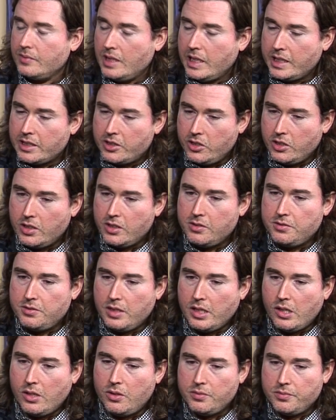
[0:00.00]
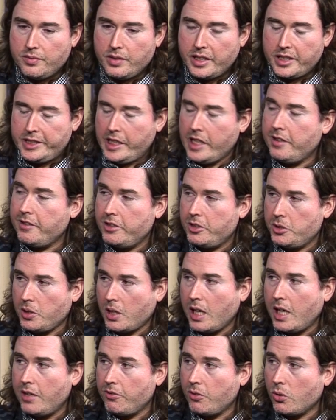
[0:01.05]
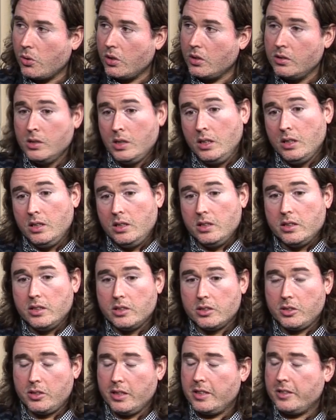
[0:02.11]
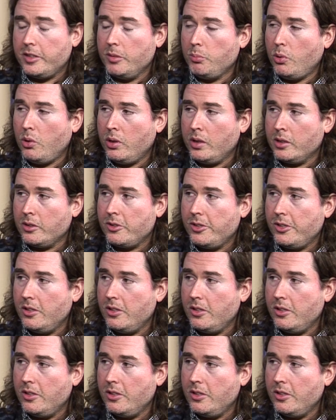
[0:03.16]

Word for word: That could have extended a drive or created some points.